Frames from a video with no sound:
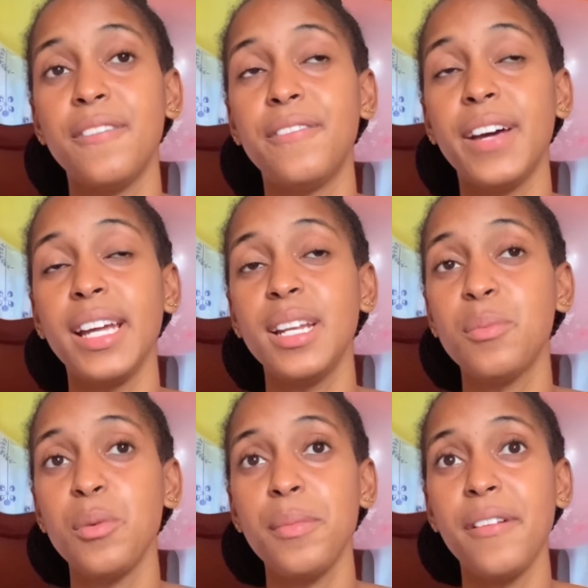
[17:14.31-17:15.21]
fight them
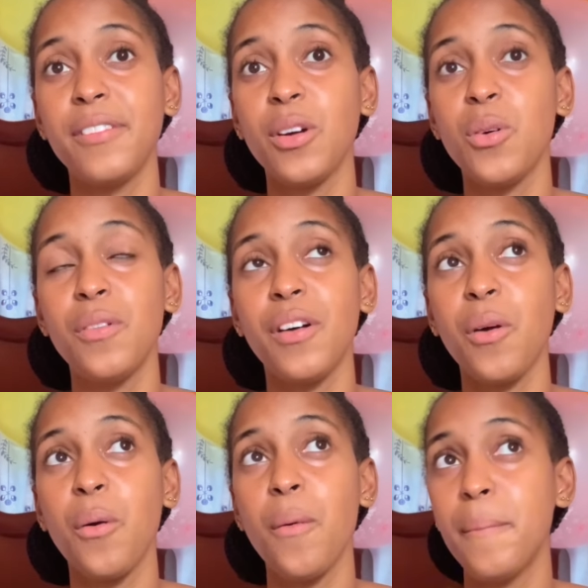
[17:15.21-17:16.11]
when me have to
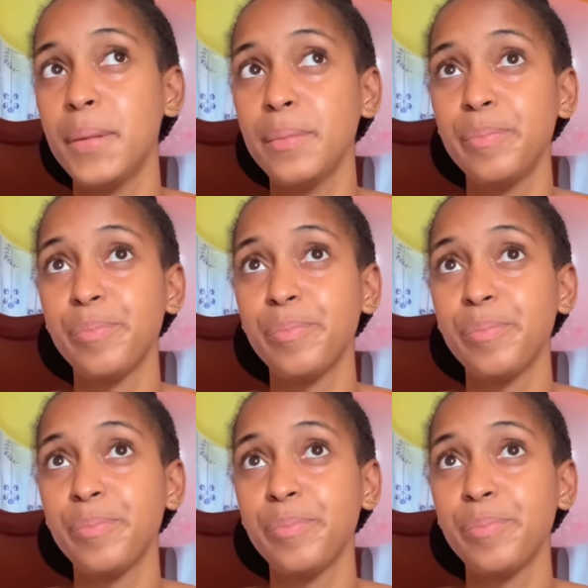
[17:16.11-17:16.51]
overcome